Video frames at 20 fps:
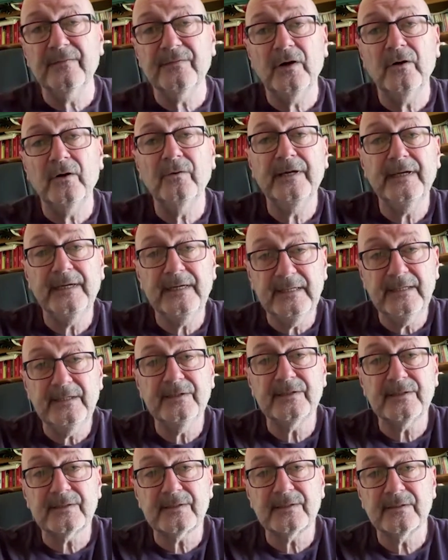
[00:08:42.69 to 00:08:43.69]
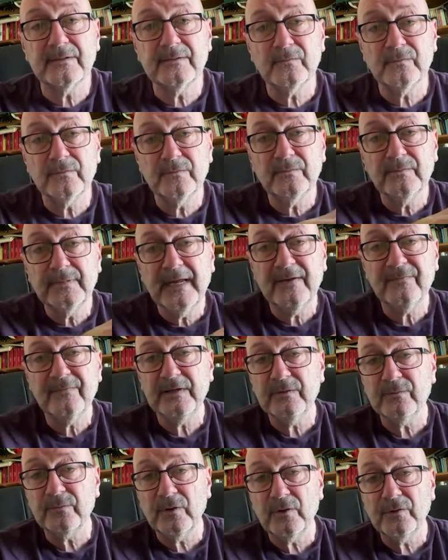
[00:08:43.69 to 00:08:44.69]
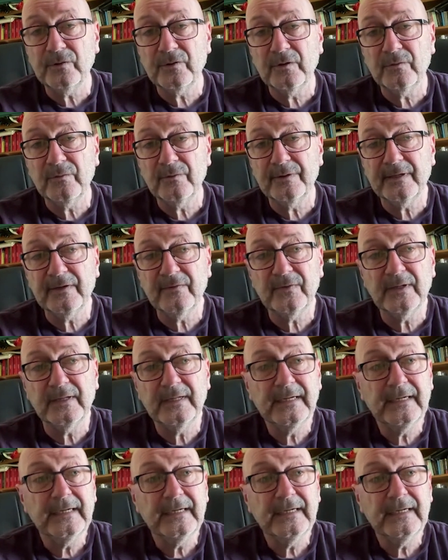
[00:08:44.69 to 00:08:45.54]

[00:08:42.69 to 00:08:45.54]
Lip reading: oh, he's heavy rock or whatever.